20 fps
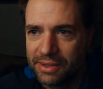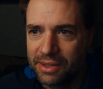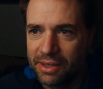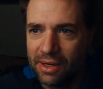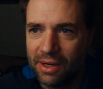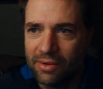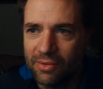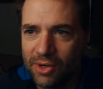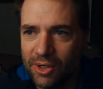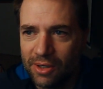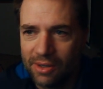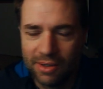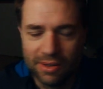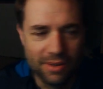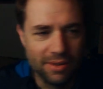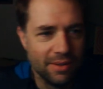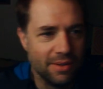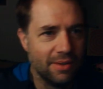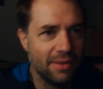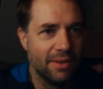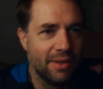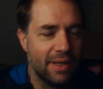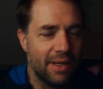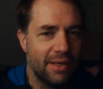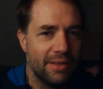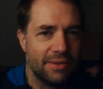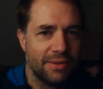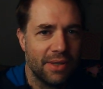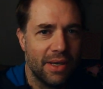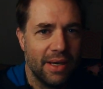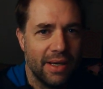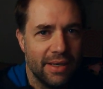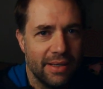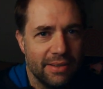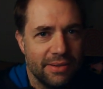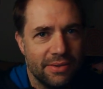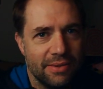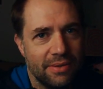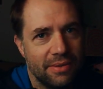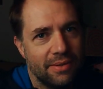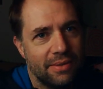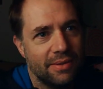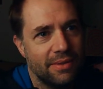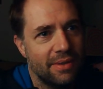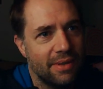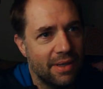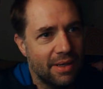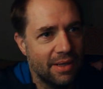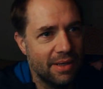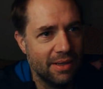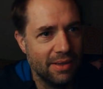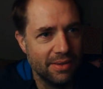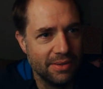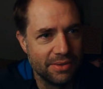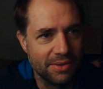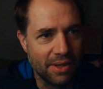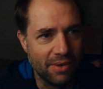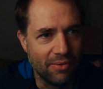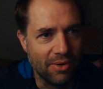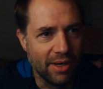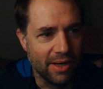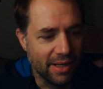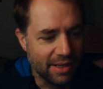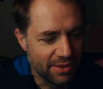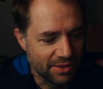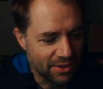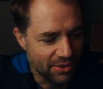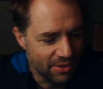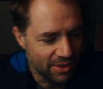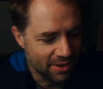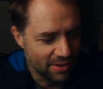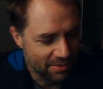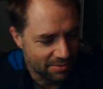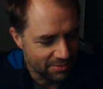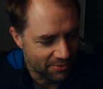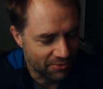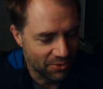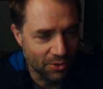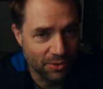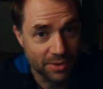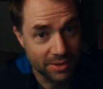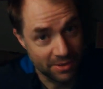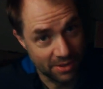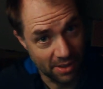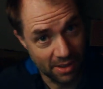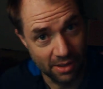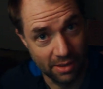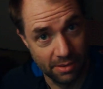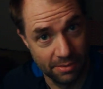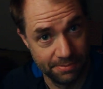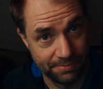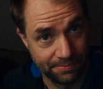cover, a lot of slides. Let's get right into it. Before we start,